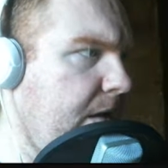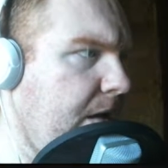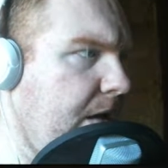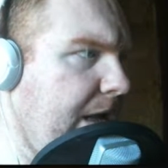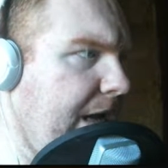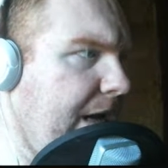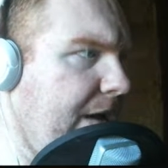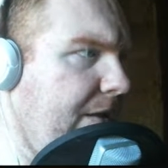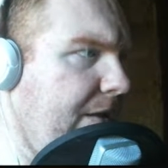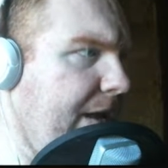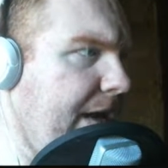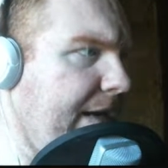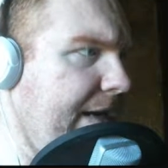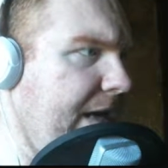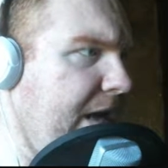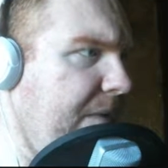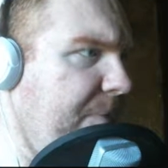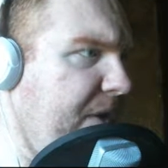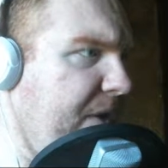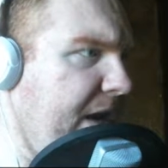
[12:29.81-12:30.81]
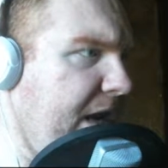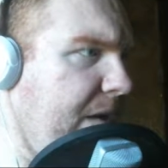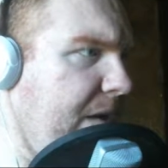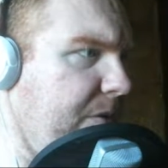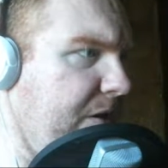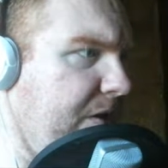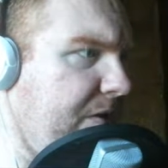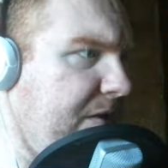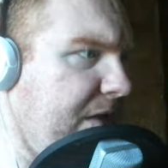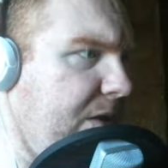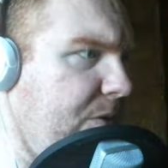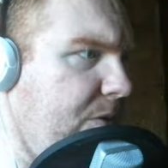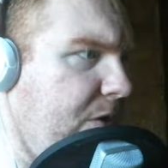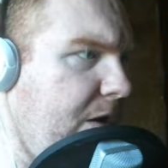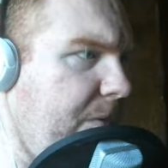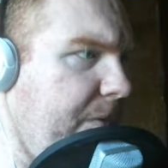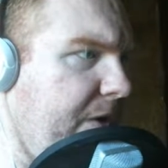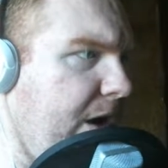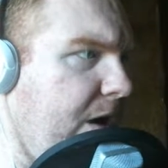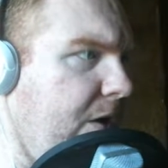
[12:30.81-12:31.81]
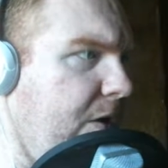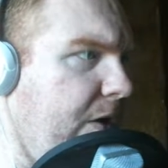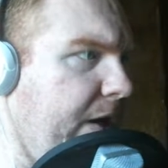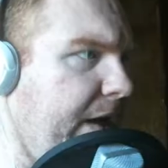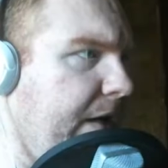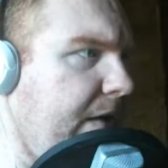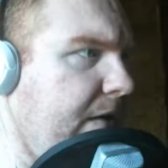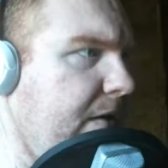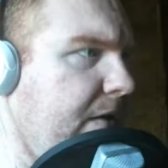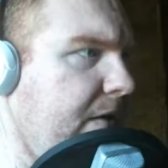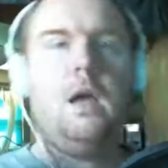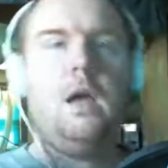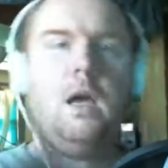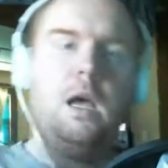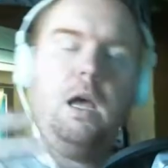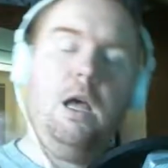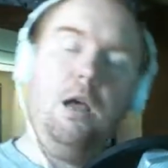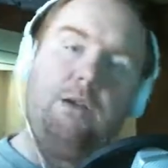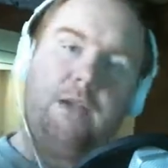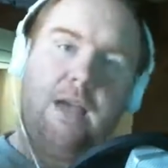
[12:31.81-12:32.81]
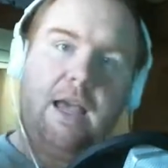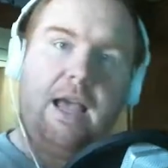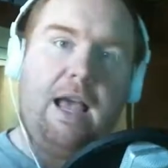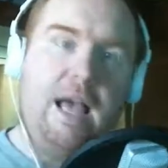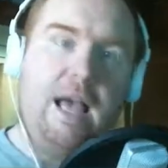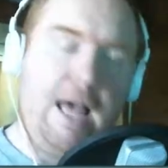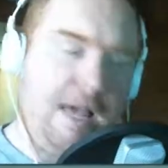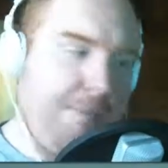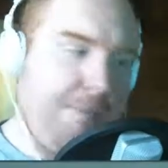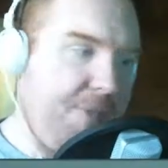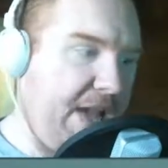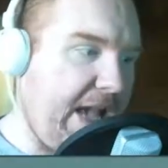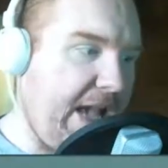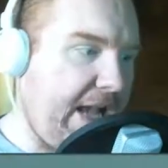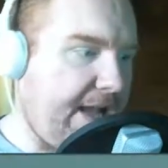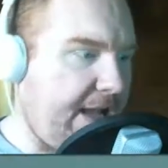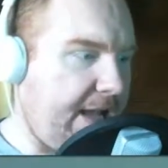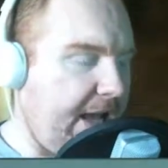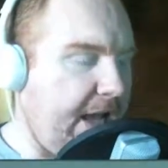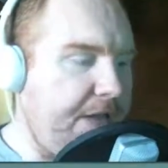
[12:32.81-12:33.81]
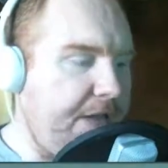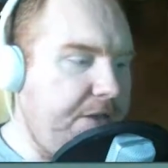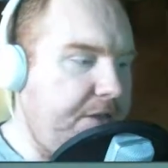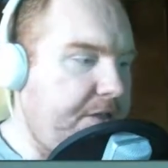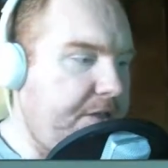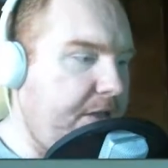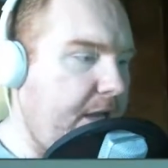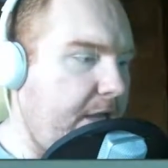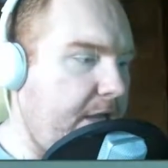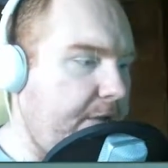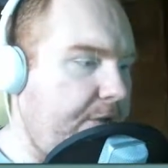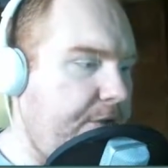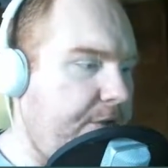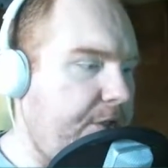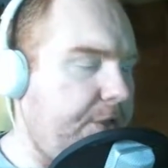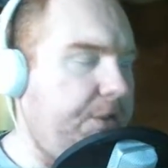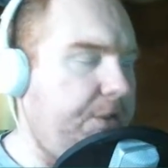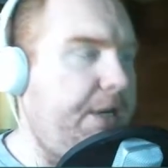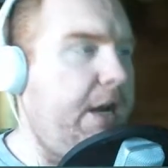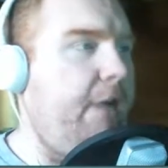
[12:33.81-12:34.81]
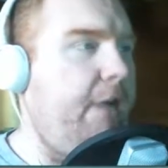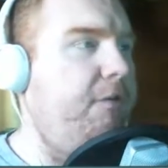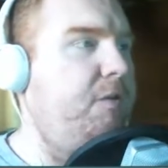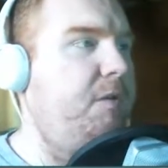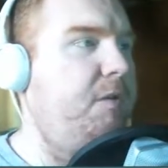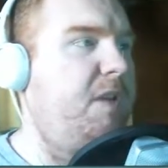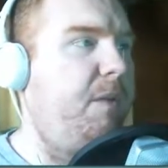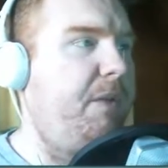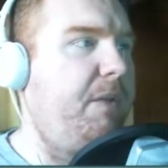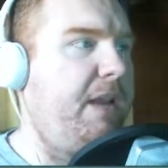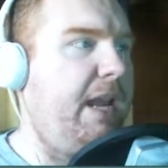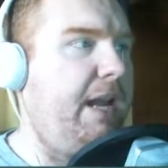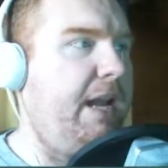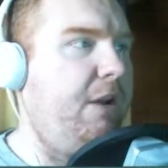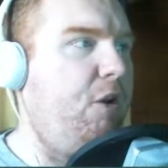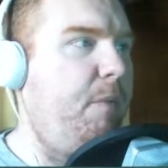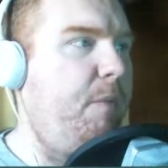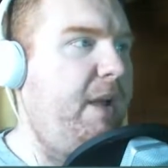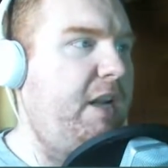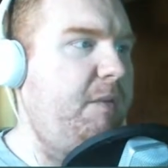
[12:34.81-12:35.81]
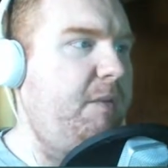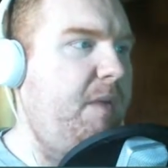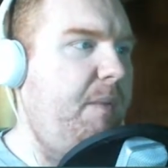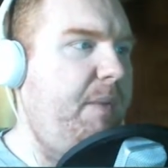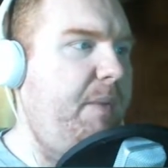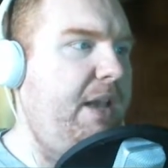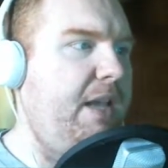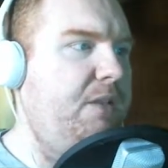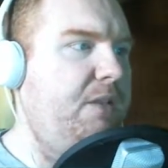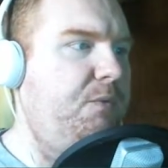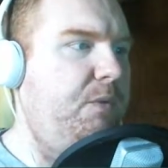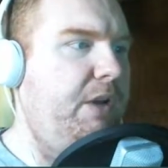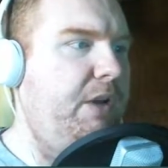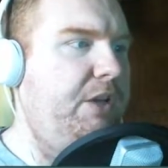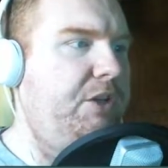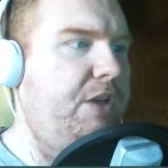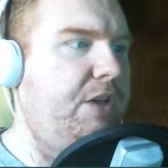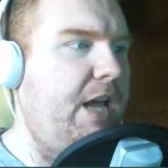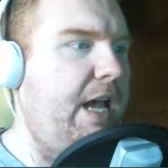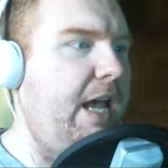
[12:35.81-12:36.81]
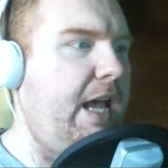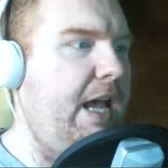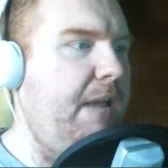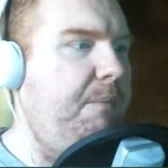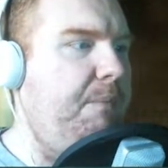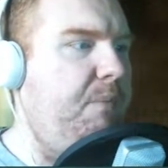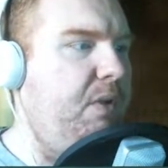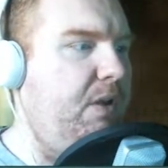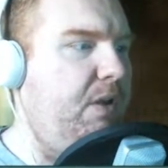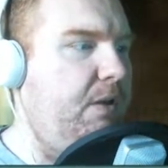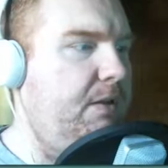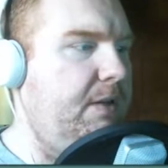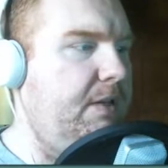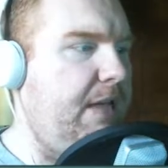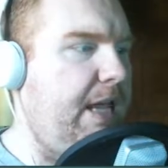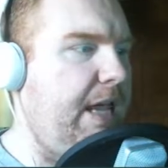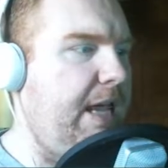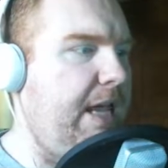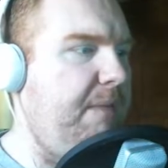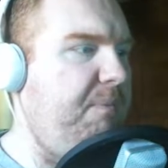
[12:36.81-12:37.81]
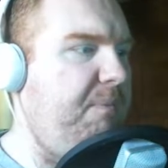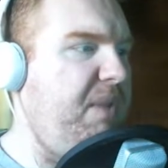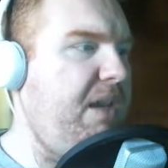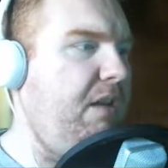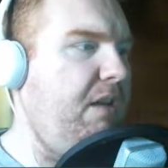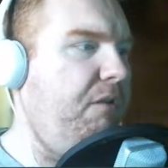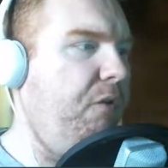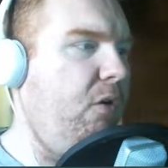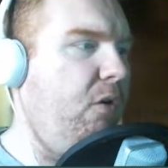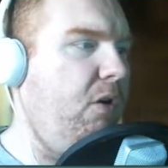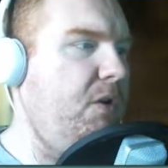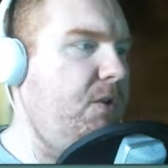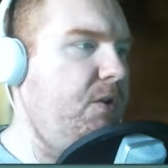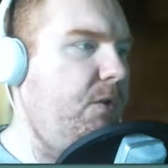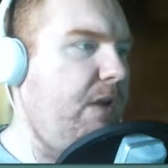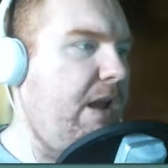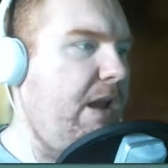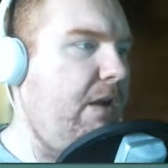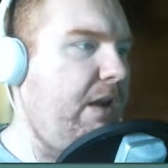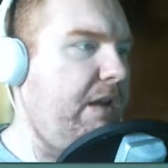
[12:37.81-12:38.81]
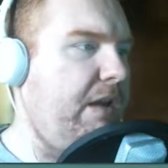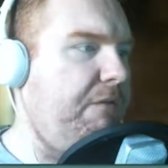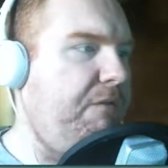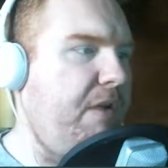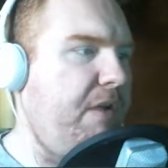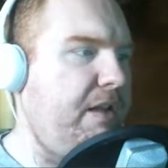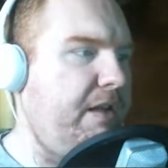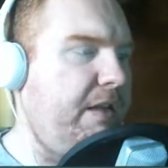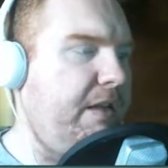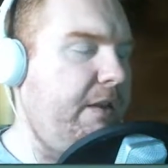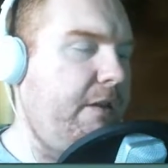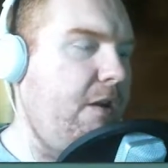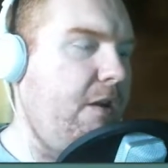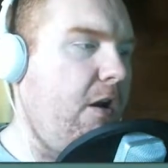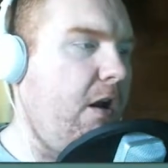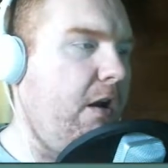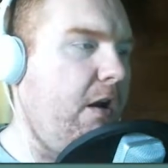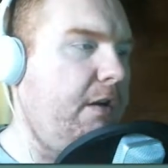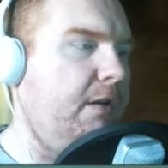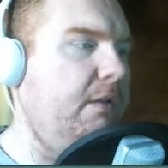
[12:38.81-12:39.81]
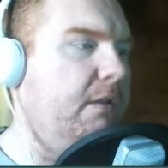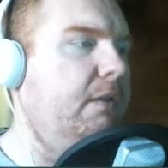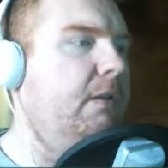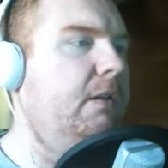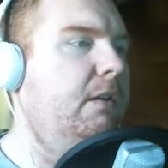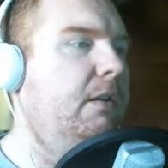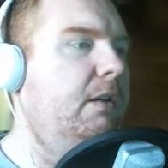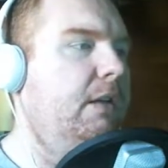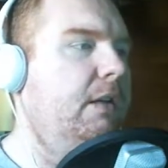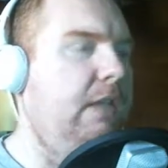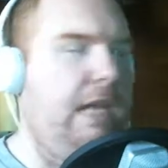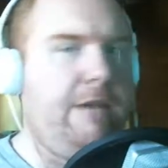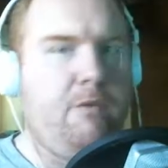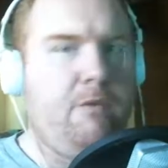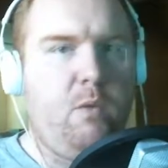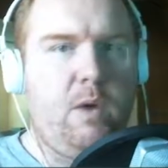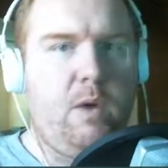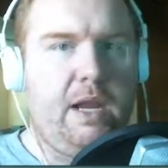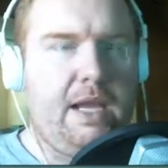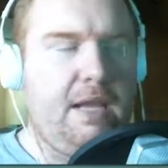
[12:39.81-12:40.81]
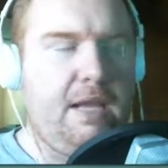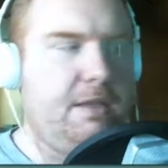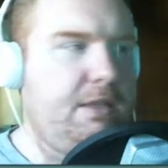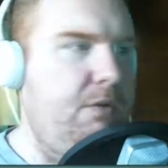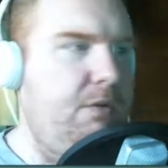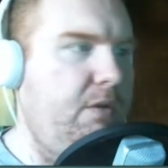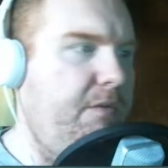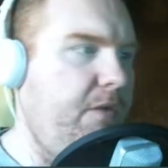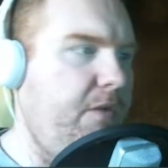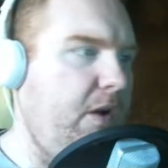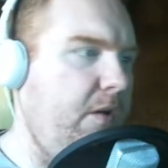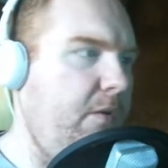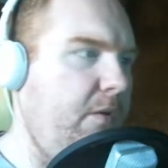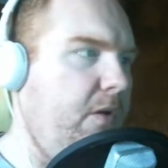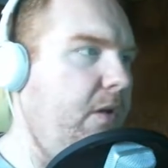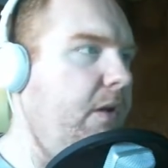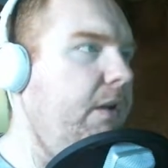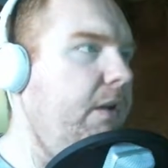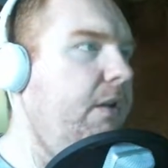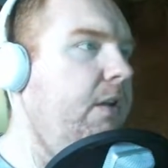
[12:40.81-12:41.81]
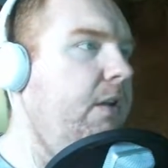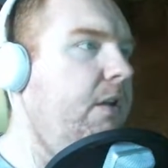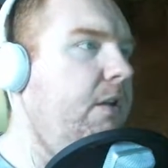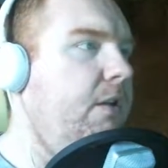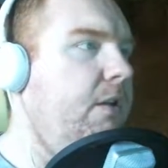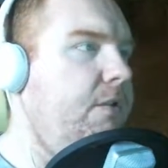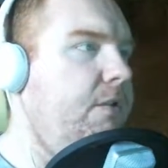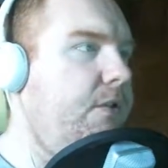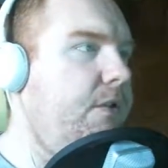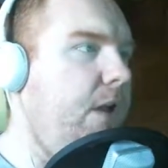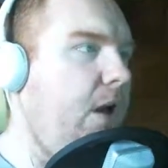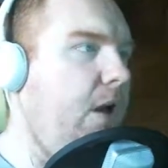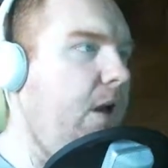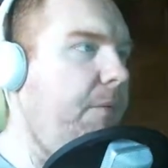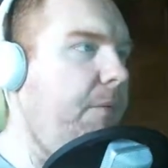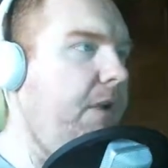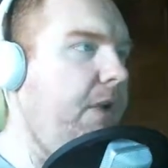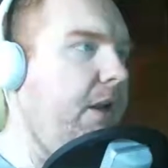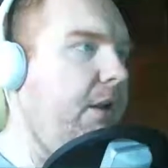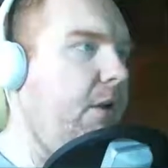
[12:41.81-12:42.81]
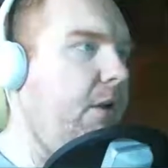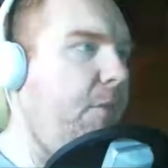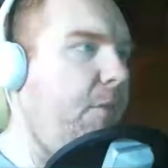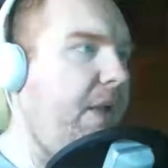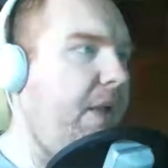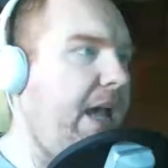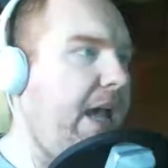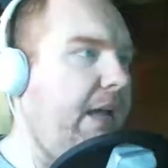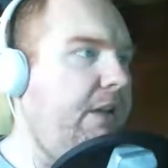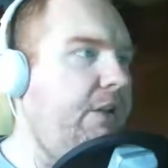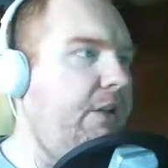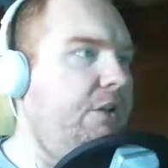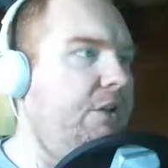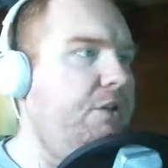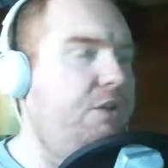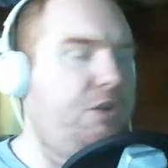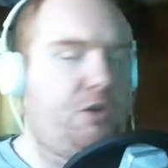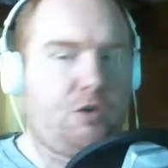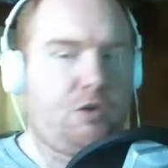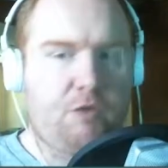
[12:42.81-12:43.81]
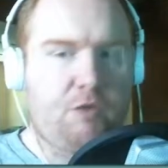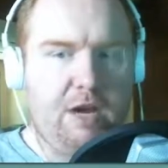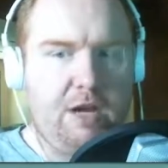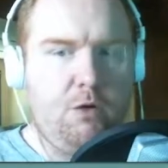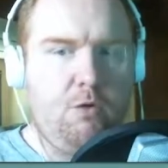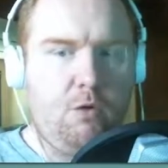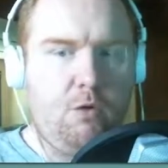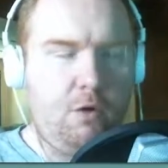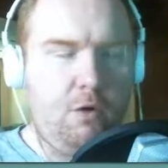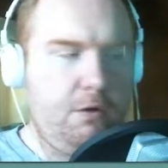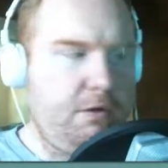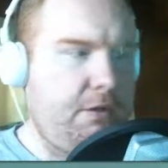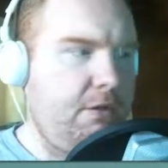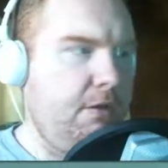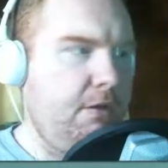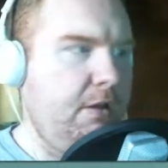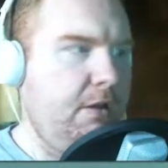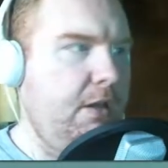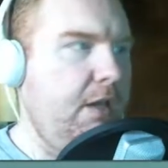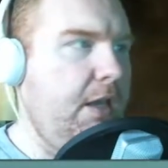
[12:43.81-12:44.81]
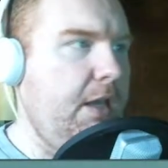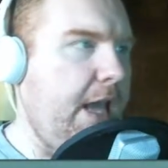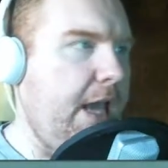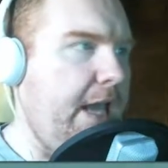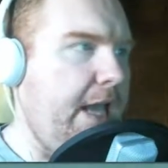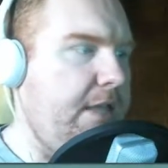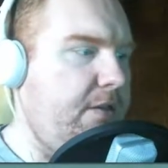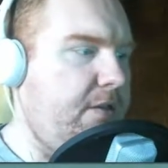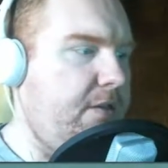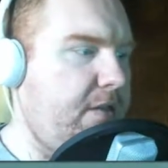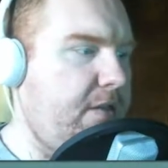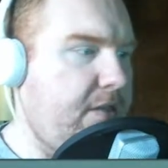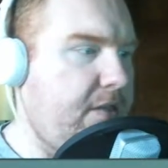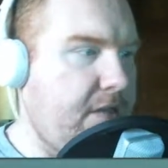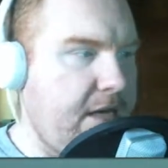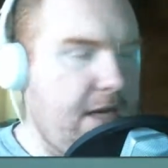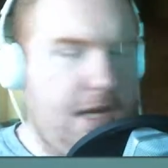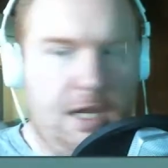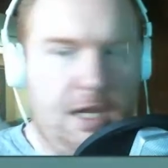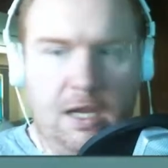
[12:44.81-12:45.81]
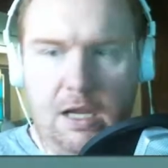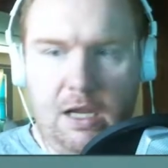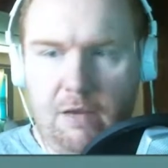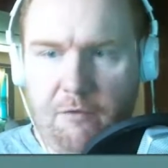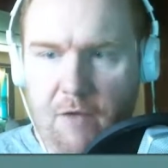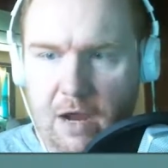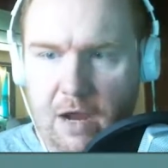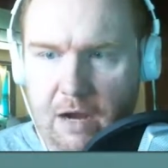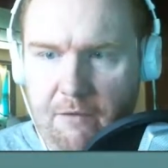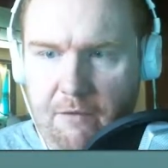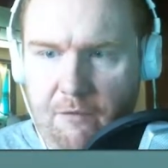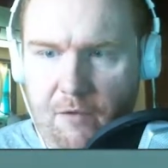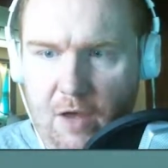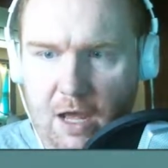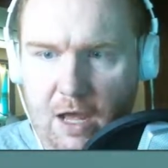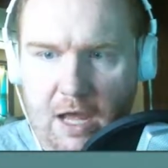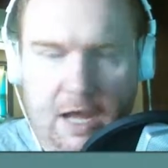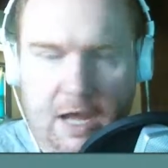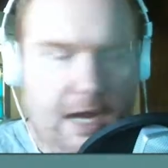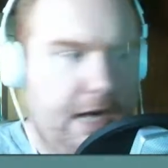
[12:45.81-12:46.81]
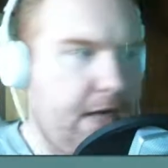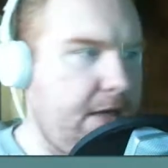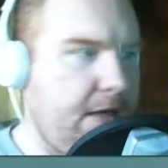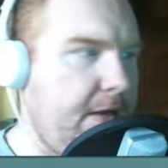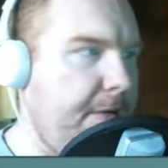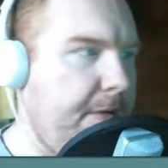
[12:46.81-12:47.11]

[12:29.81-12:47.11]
I don't like not being able to see where I'm going. Okay, I'm back. I just took care of some something. I had to go back to my base, which I built a beacon for, so now I can find it in the dark, even when I can't see where the fuck I'm going. So I'm gonna go back straight north and see if I can find